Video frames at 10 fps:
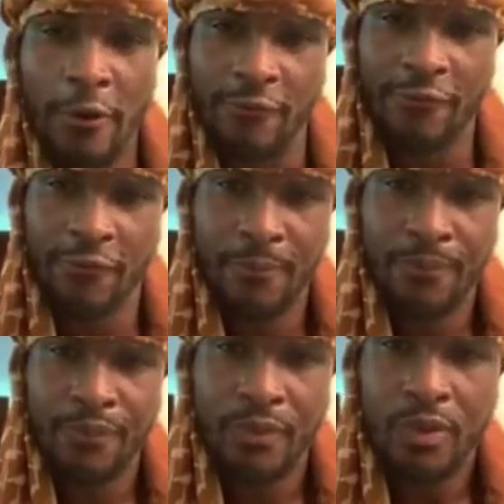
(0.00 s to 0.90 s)
the earth?
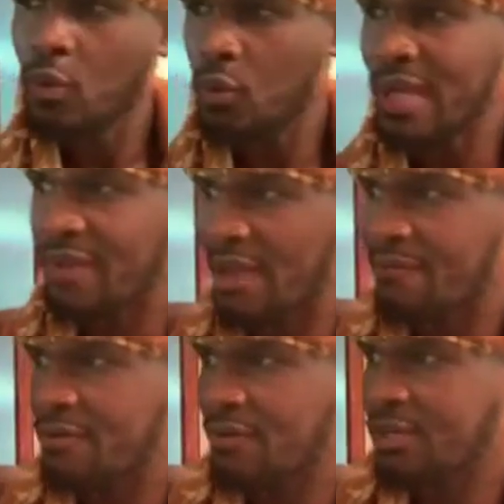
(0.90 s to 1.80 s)
We have
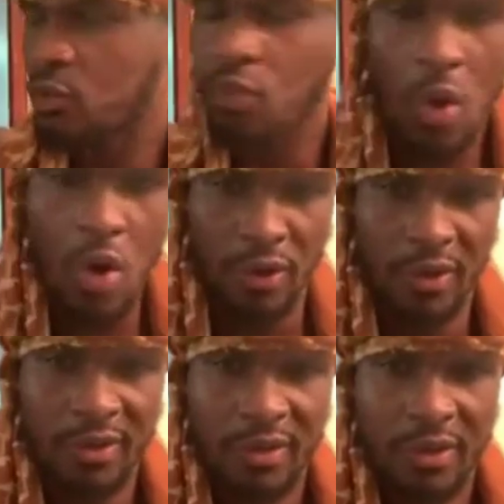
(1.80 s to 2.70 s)
every right to
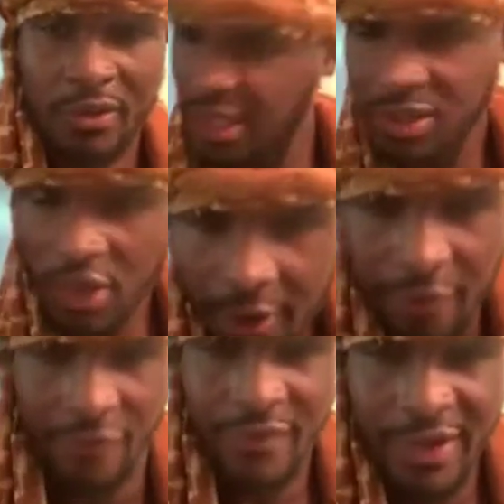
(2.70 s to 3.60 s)
walk this
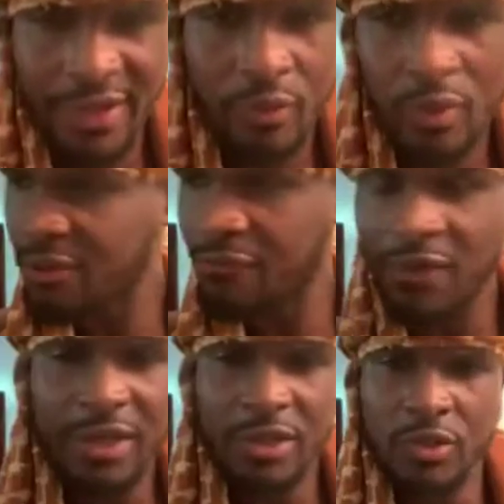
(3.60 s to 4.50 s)
earth, nigga. What
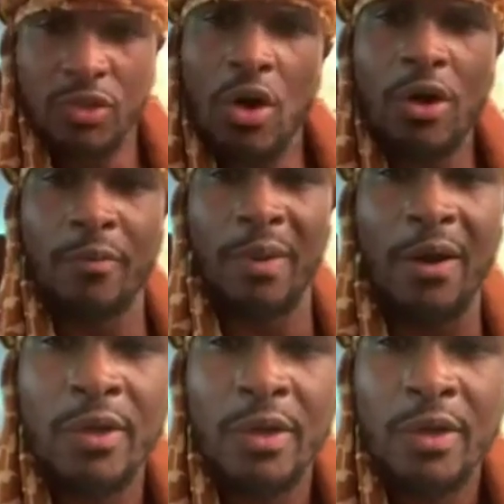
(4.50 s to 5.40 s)
the fuck is you talking
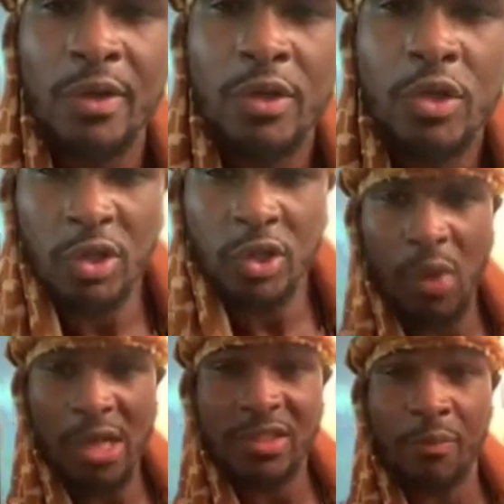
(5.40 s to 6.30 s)
about?
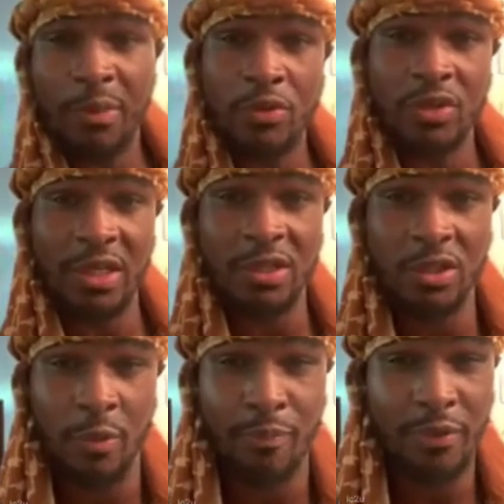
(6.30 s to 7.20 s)
This is why some people say
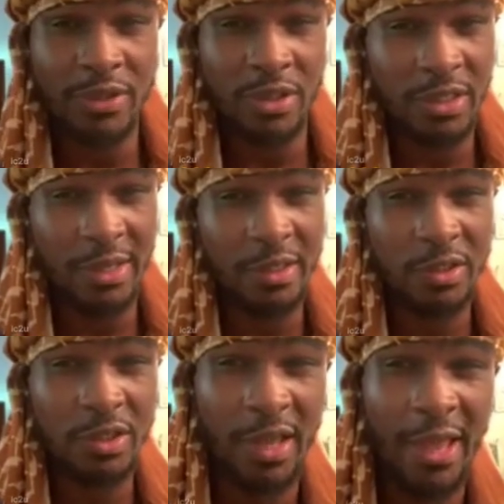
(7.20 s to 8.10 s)
this is a prison state.
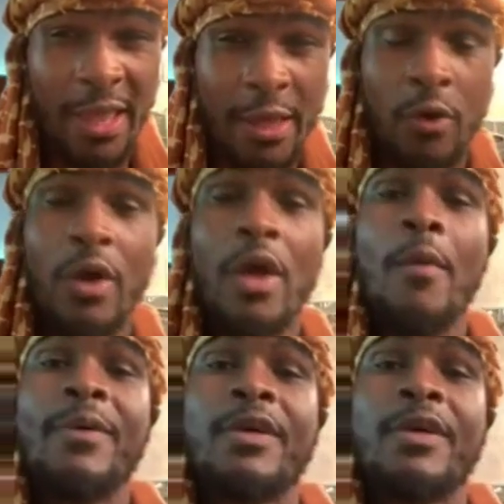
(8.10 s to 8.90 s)
This is a hell,